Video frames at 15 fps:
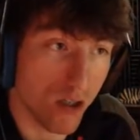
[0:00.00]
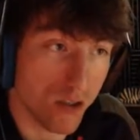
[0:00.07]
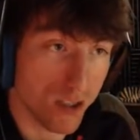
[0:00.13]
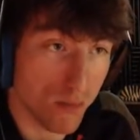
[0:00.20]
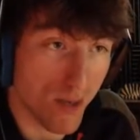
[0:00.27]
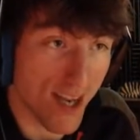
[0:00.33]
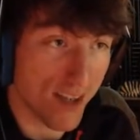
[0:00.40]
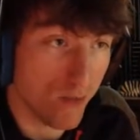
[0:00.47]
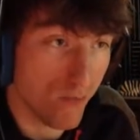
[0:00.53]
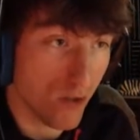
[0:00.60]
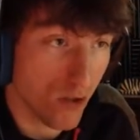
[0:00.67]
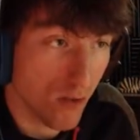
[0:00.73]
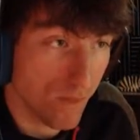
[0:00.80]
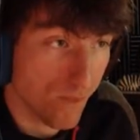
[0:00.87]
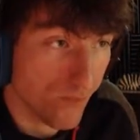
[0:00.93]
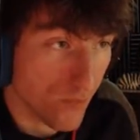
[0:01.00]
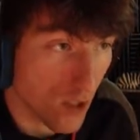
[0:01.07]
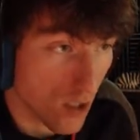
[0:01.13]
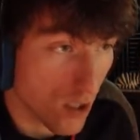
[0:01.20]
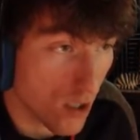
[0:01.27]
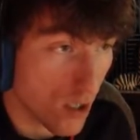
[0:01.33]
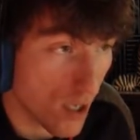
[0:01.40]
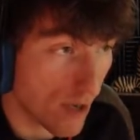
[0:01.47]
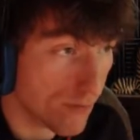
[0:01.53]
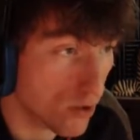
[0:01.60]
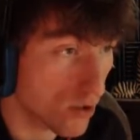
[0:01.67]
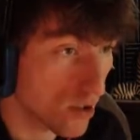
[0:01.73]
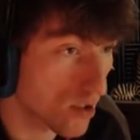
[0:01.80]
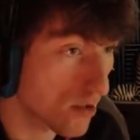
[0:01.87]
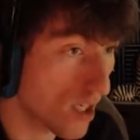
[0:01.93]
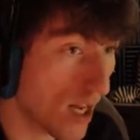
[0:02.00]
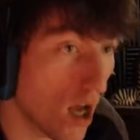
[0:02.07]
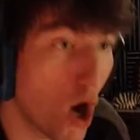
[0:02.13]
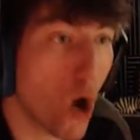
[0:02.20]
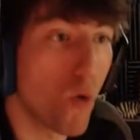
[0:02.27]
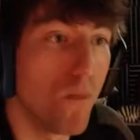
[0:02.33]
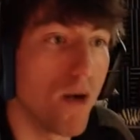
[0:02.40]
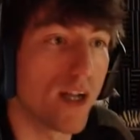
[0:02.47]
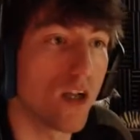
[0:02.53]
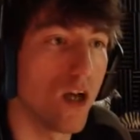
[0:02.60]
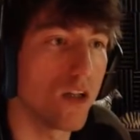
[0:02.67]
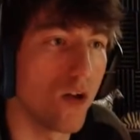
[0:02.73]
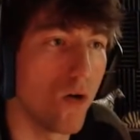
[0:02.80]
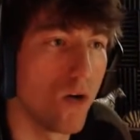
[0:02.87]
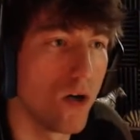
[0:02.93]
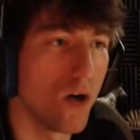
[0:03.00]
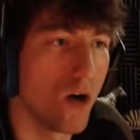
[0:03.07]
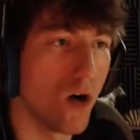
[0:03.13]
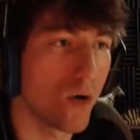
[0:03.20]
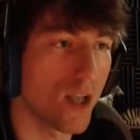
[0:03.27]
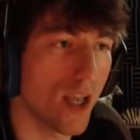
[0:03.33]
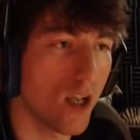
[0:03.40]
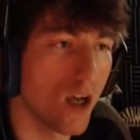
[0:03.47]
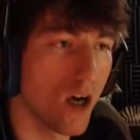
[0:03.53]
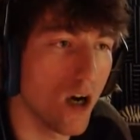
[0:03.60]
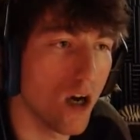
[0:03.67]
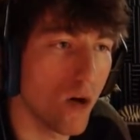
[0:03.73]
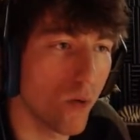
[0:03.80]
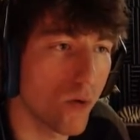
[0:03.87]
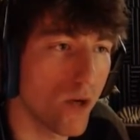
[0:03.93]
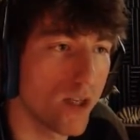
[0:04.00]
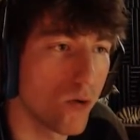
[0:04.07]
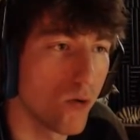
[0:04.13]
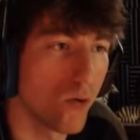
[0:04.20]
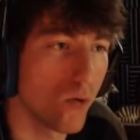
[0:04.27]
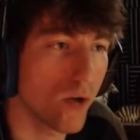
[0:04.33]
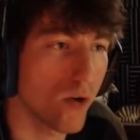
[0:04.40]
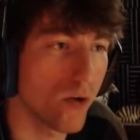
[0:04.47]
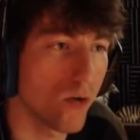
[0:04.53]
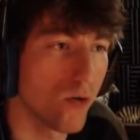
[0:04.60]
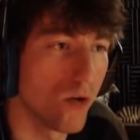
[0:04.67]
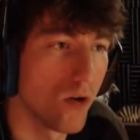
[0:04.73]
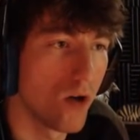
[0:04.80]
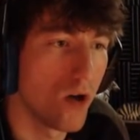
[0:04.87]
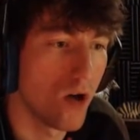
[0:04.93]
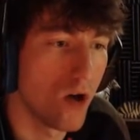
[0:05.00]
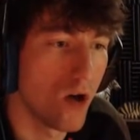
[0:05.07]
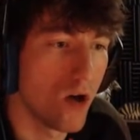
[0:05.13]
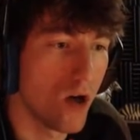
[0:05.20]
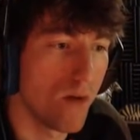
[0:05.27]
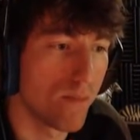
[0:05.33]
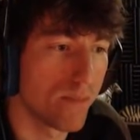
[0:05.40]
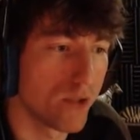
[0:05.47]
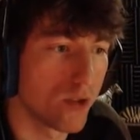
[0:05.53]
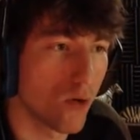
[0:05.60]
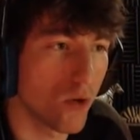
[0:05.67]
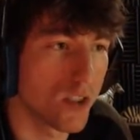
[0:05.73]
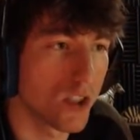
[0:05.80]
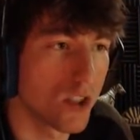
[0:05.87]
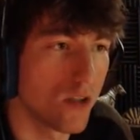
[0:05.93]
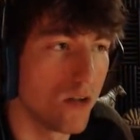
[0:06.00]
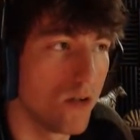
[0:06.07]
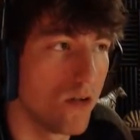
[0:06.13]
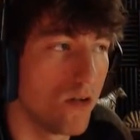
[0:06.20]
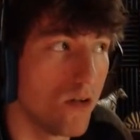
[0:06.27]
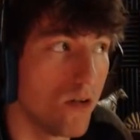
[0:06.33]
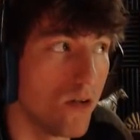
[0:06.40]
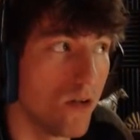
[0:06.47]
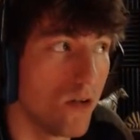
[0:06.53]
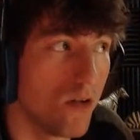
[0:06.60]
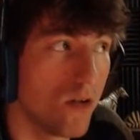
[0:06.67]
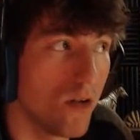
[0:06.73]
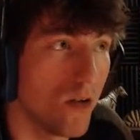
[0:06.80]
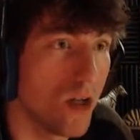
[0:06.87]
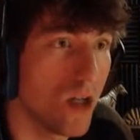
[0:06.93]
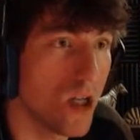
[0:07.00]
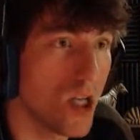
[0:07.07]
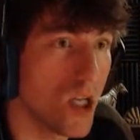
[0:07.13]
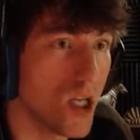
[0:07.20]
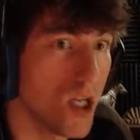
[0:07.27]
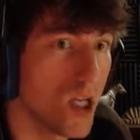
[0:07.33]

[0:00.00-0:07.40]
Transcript: some Advil? After this, I'm gonna- Oh! Hello. Okay. Uh, what do I do? What do I do? Do I- Huh?